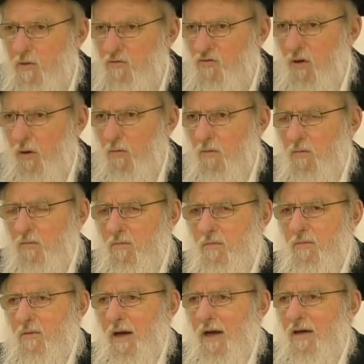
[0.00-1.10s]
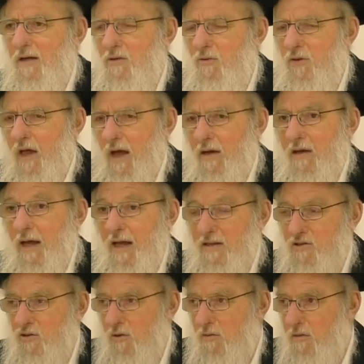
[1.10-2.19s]
So how did he do that?
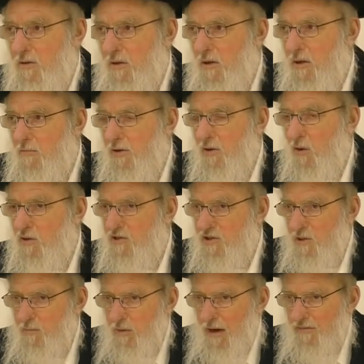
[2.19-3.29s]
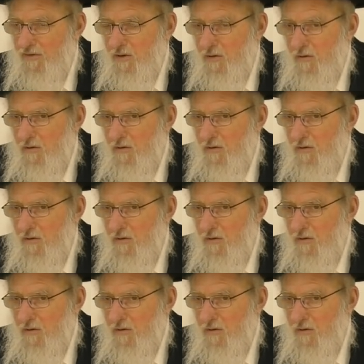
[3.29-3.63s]
Answer, because he's a prophet,